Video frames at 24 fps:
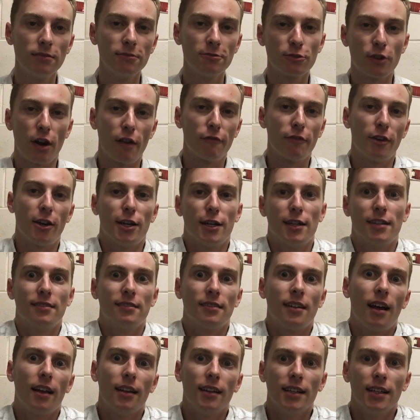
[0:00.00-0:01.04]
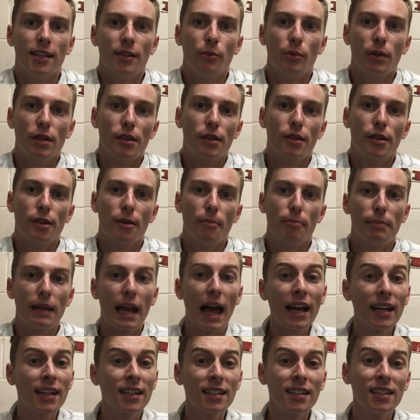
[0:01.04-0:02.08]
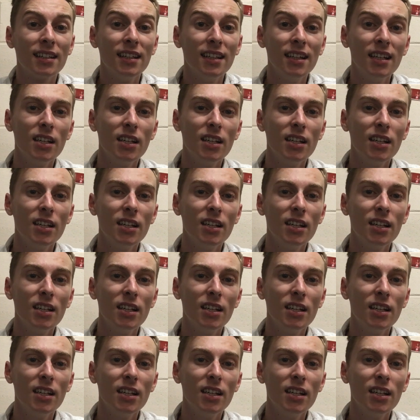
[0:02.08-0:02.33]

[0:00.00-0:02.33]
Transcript: graphite color with black.